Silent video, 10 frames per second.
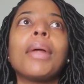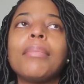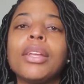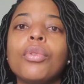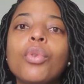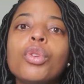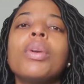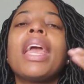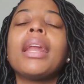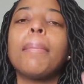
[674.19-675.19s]
But I'm like, you
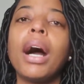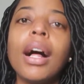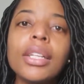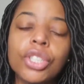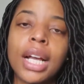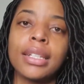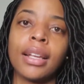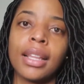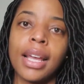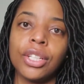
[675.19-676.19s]
can't apologize
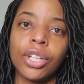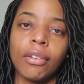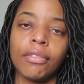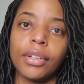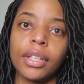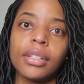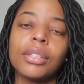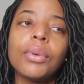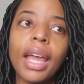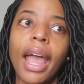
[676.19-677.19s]
like that, Jennifer.
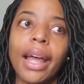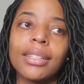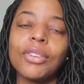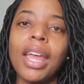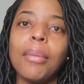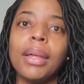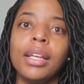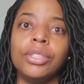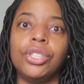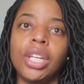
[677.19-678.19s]
You can't. You can't be
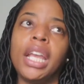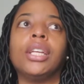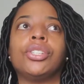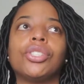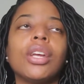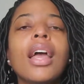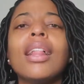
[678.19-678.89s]
like, geesh.